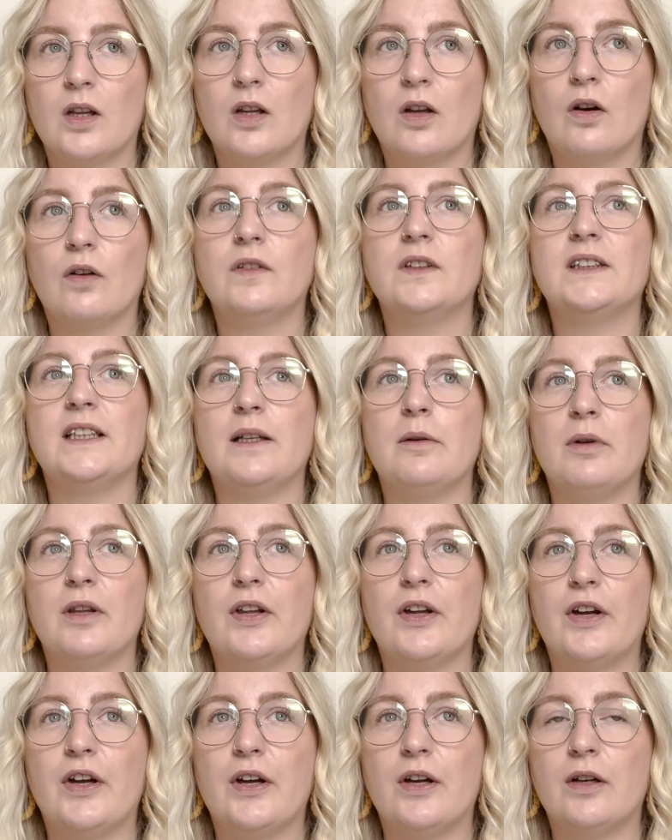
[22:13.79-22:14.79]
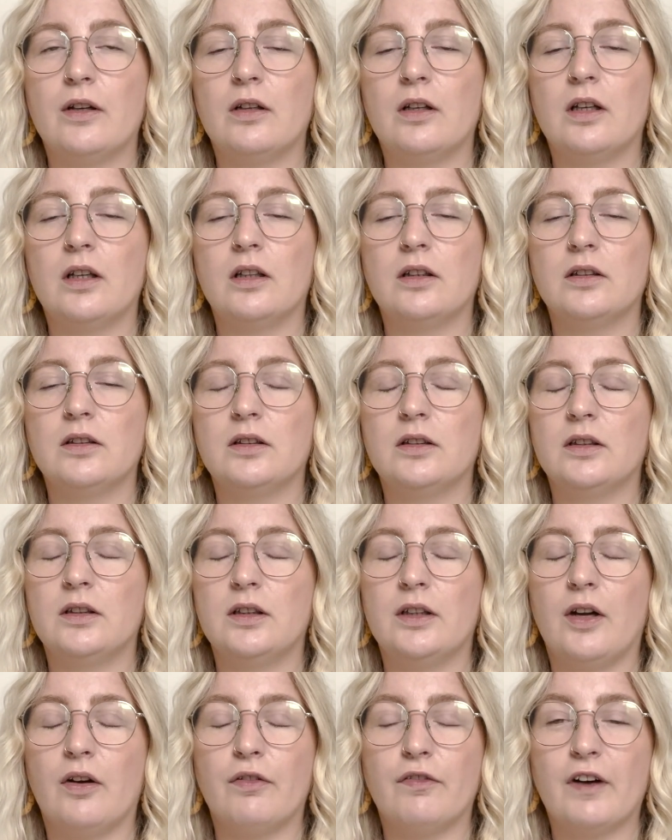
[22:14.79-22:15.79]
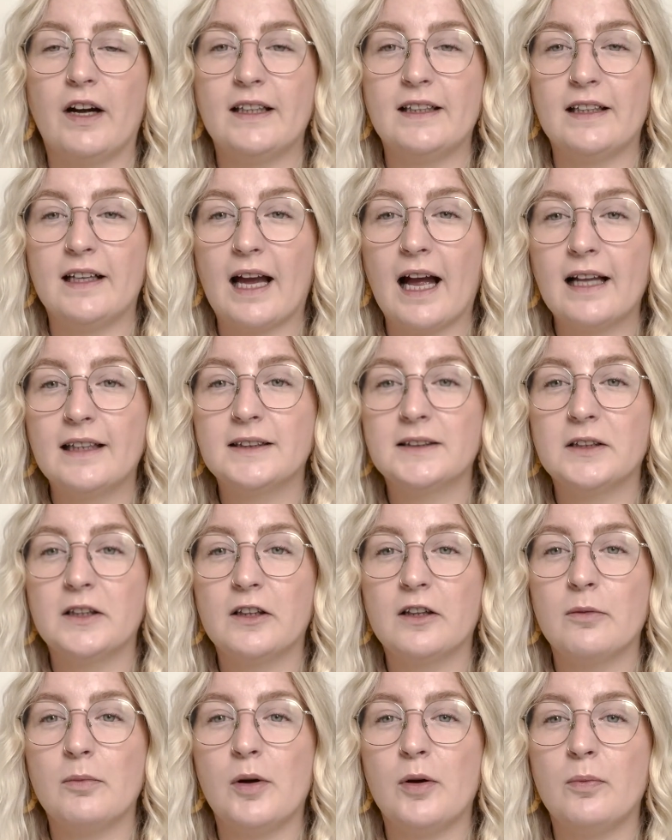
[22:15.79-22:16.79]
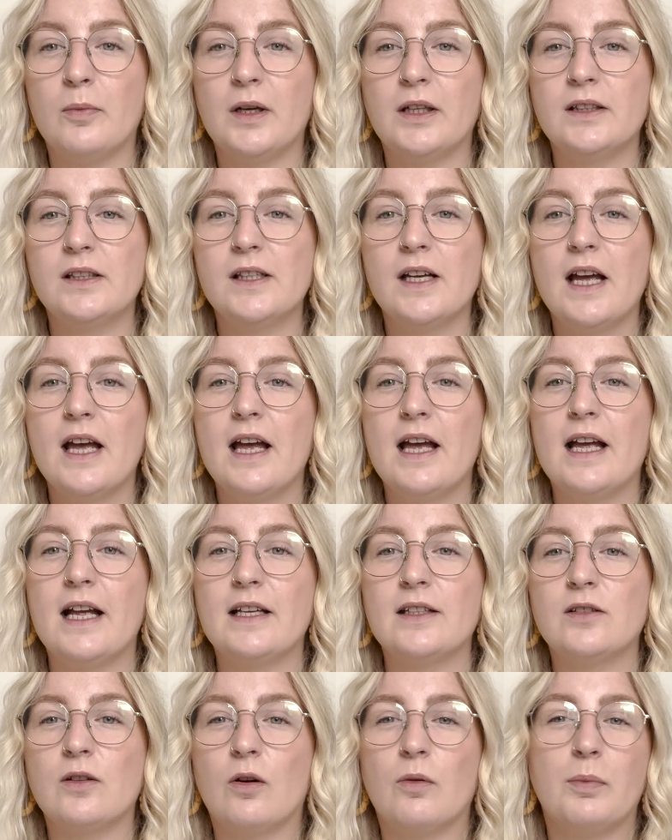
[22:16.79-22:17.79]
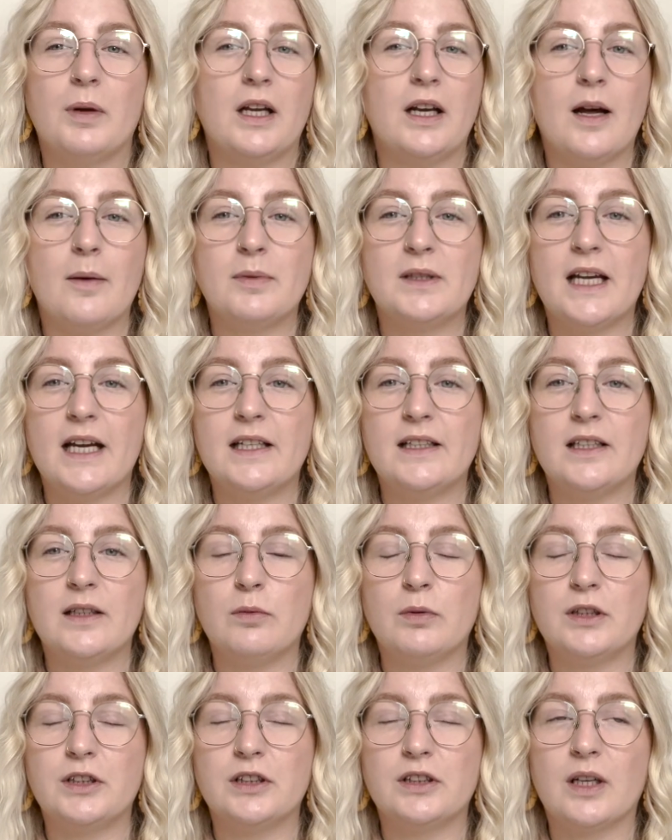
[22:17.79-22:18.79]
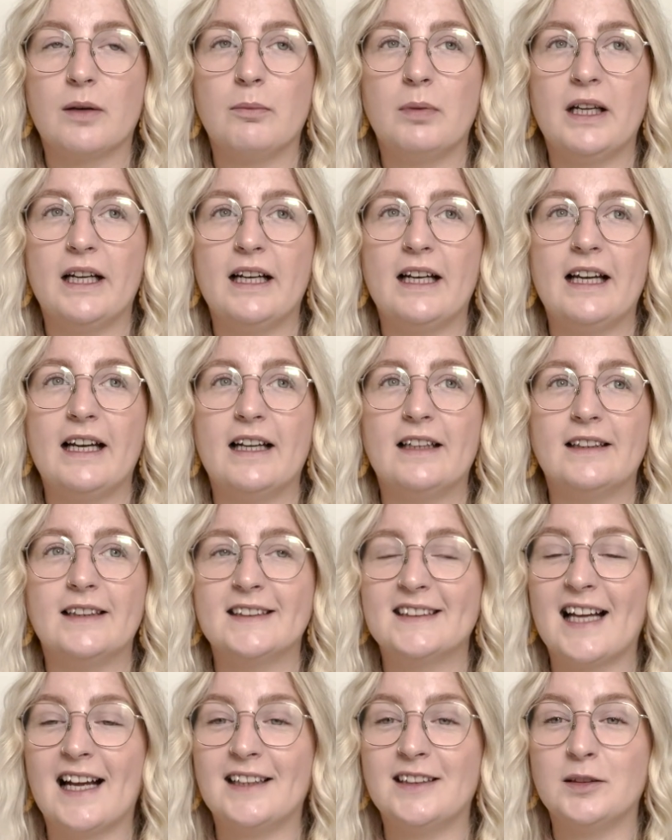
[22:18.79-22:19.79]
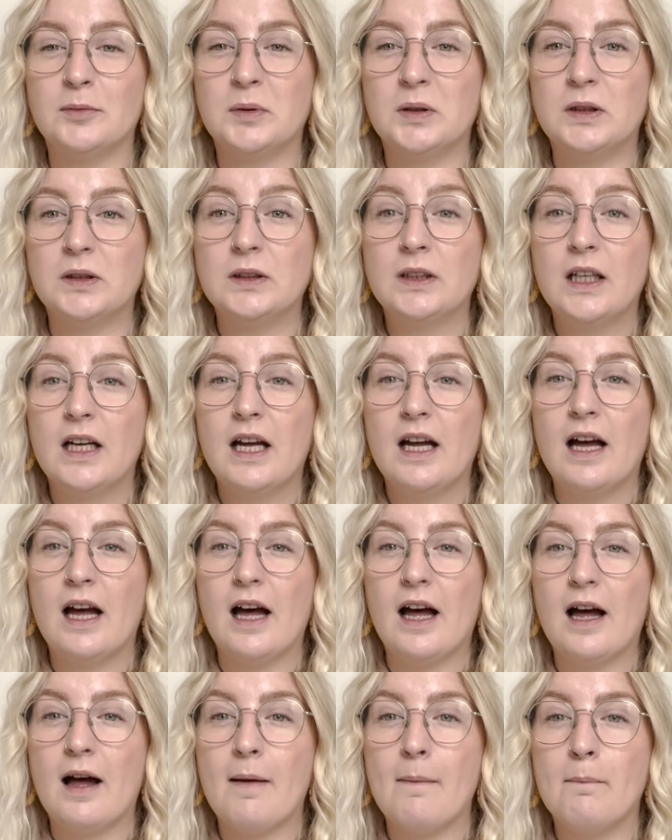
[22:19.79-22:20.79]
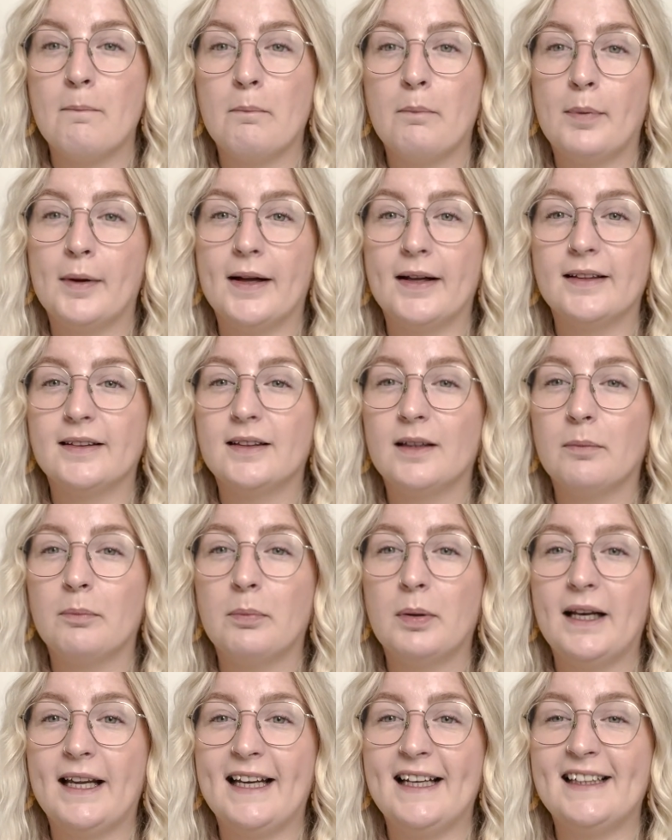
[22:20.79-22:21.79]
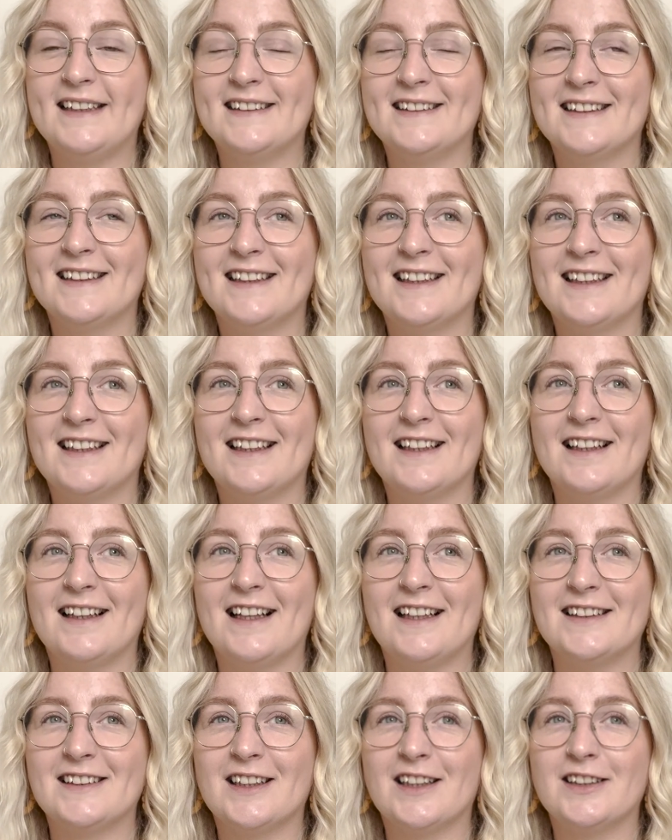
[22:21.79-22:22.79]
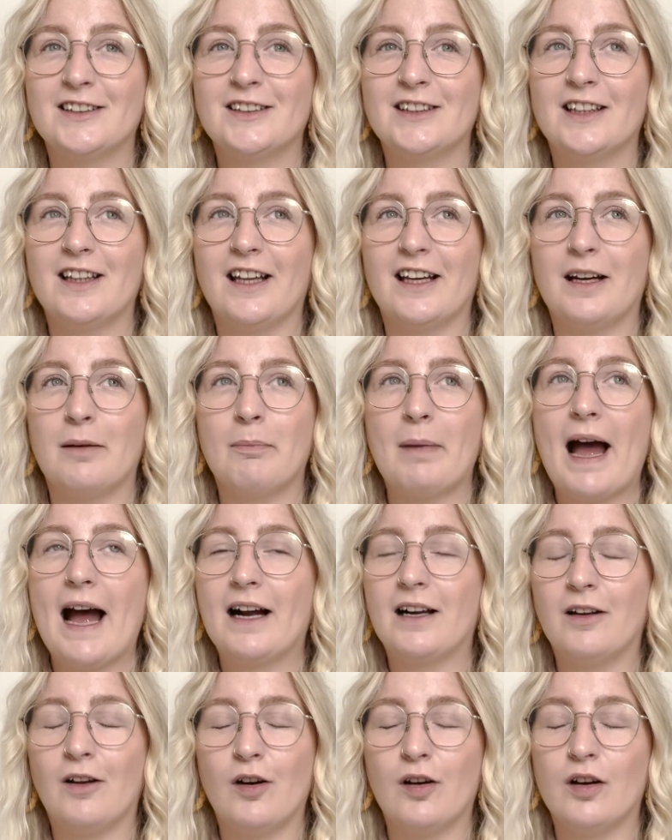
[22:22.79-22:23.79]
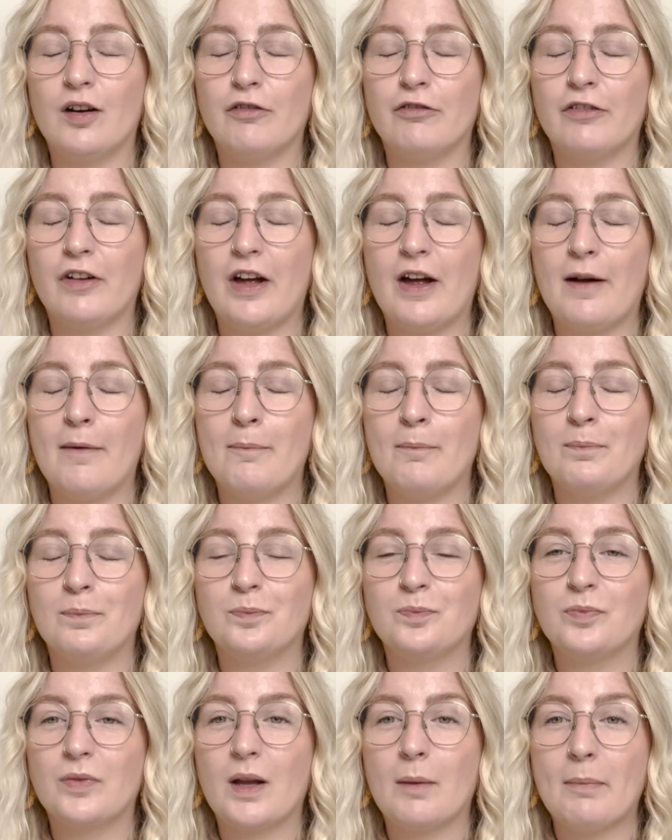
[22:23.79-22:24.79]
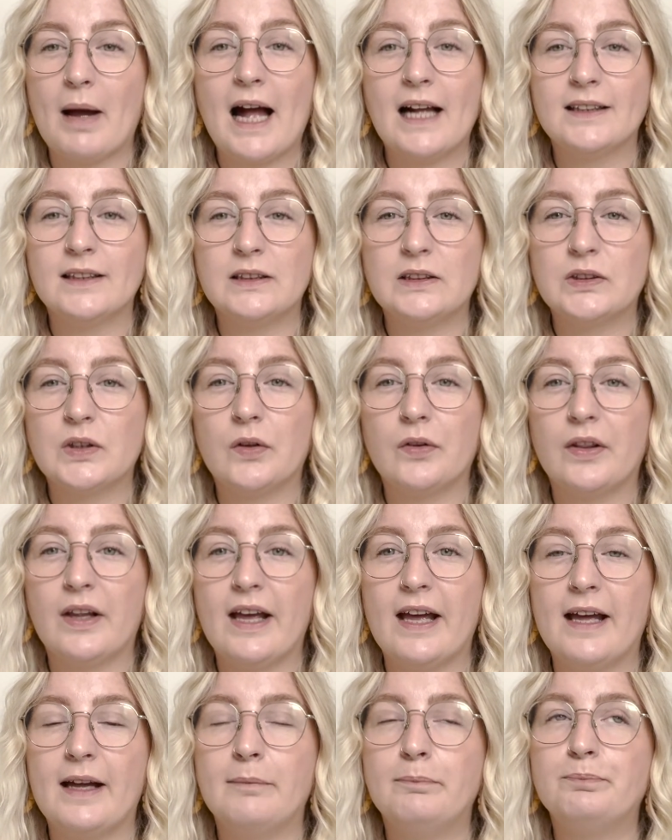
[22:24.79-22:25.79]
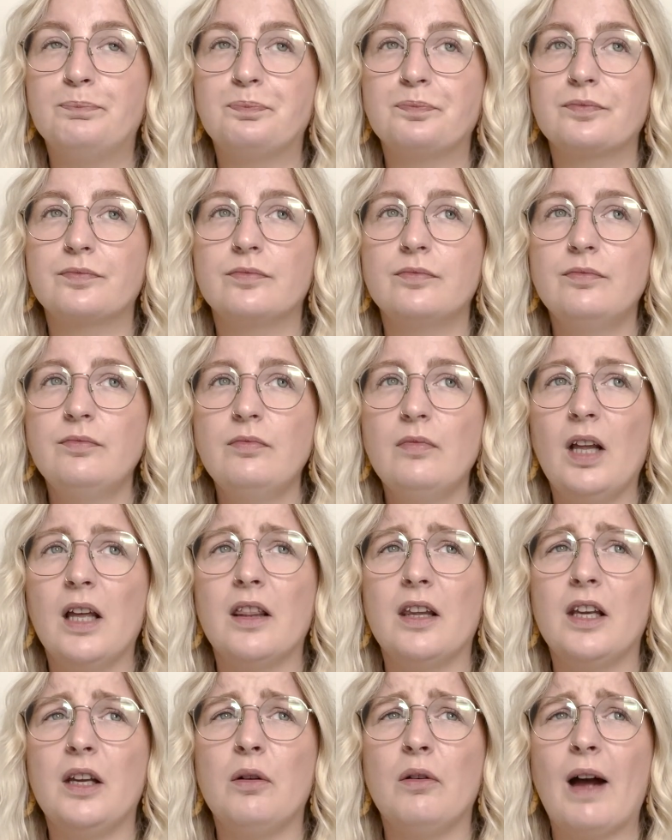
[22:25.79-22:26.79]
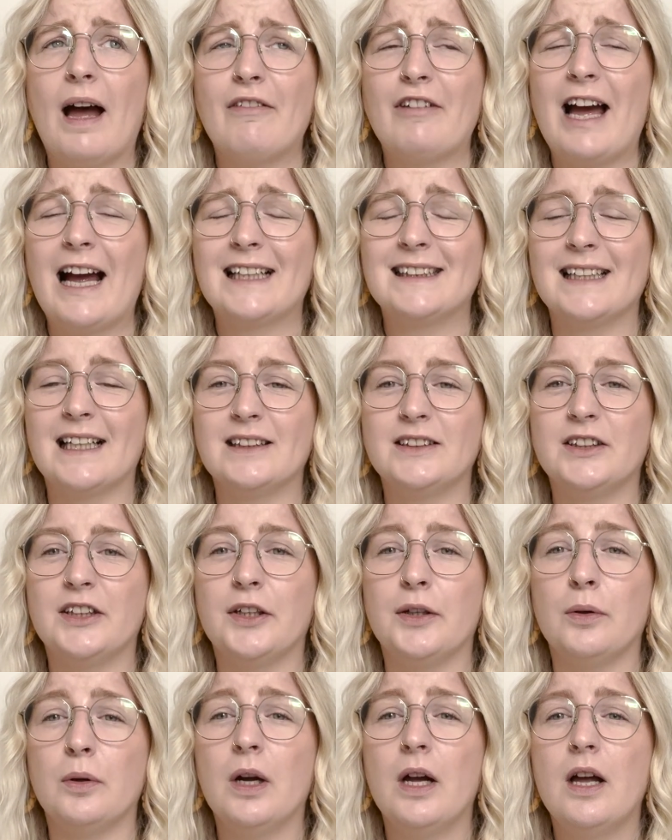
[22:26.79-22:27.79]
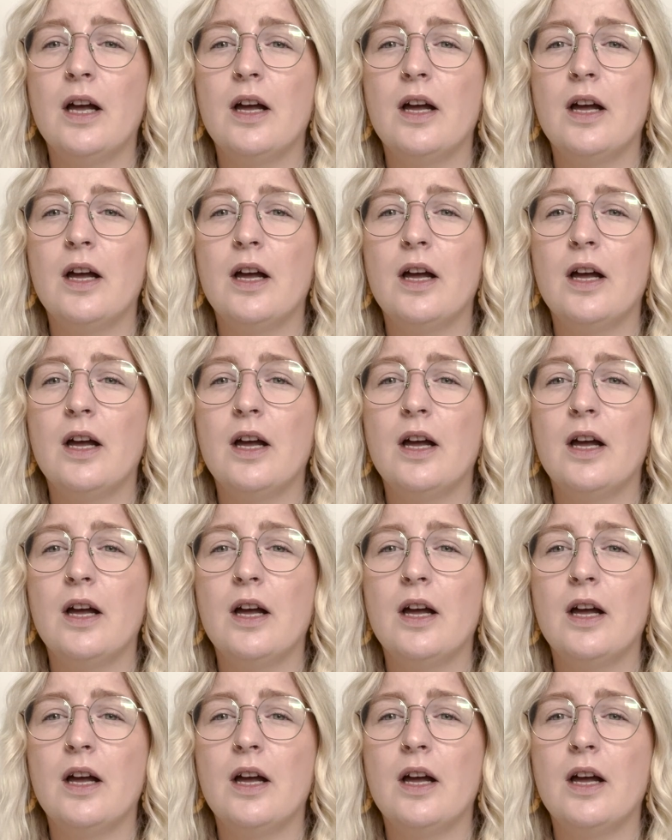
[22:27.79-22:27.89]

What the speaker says: Obviously with her, you know, fighting cancer at the moment, it's not being updated, which is completely understandable. But please, there's like a backlog of patterns on there that you have access to.